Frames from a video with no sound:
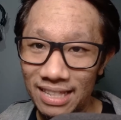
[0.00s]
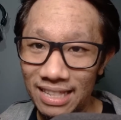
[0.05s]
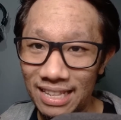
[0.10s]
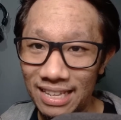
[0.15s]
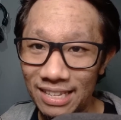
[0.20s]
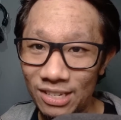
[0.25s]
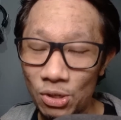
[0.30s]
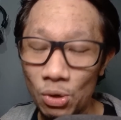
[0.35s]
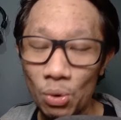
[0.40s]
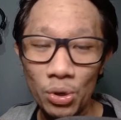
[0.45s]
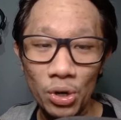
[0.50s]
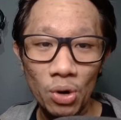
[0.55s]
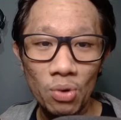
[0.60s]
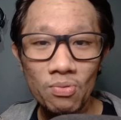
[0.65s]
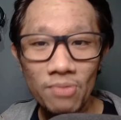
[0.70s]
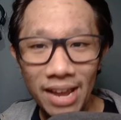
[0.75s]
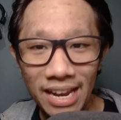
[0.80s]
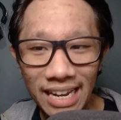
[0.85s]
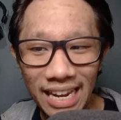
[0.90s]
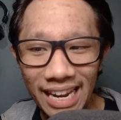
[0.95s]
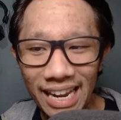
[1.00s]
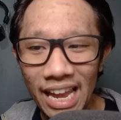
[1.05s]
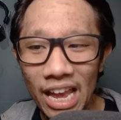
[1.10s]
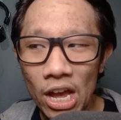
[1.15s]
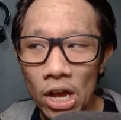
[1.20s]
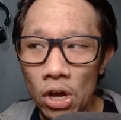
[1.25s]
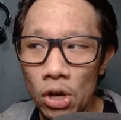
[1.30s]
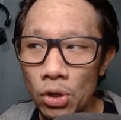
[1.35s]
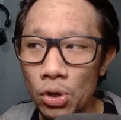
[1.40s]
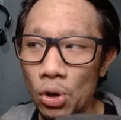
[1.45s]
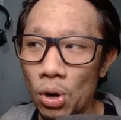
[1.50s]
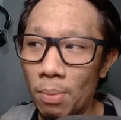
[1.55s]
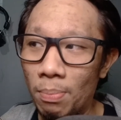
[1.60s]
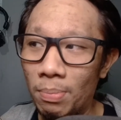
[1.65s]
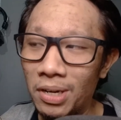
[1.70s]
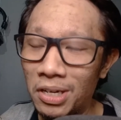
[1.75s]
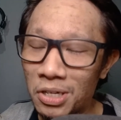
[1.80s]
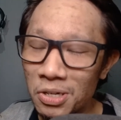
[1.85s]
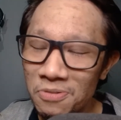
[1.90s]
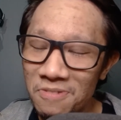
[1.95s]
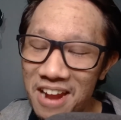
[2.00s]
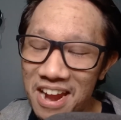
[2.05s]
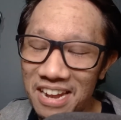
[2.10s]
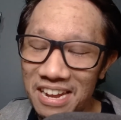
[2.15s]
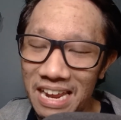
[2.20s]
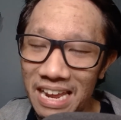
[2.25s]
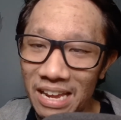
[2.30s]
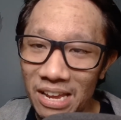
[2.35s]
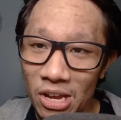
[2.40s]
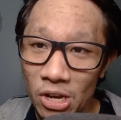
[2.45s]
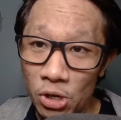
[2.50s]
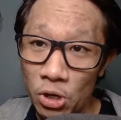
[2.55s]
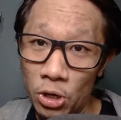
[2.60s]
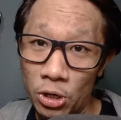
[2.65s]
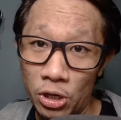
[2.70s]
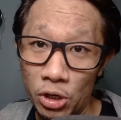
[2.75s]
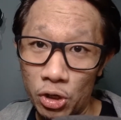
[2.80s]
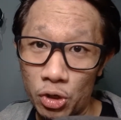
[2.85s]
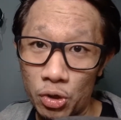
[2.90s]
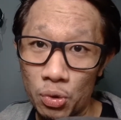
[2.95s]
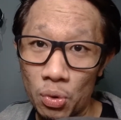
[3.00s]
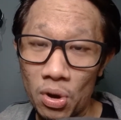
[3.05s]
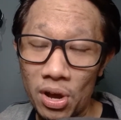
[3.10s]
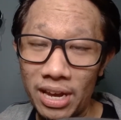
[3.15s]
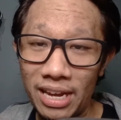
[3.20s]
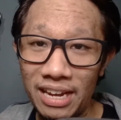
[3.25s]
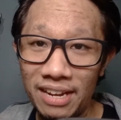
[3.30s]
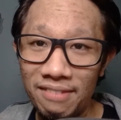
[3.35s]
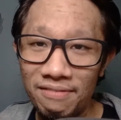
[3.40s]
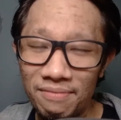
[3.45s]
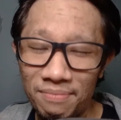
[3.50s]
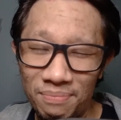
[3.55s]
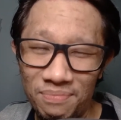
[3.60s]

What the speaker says: So you're running, you're obliterating, you're destroying,